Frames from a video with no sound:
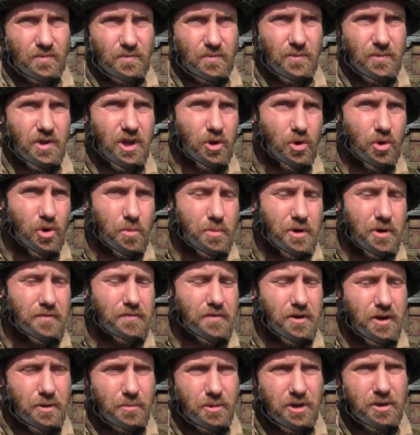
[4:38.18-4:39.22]
Not all my
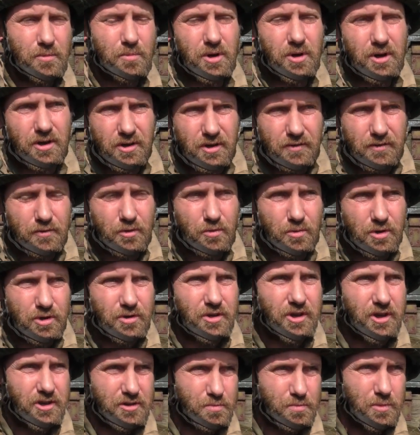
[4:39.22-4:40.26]
family, but if you will,
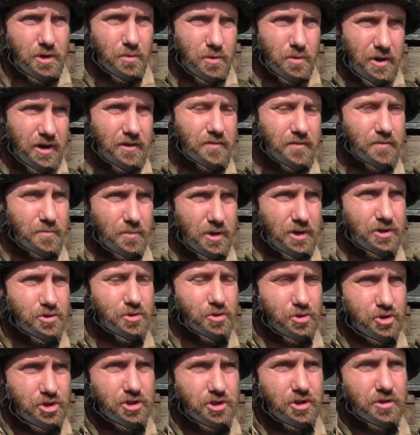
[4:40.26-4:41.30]
yes, my wife and my
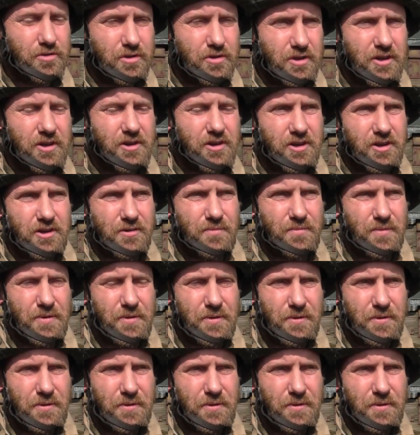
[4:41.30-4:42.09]
2 children are here.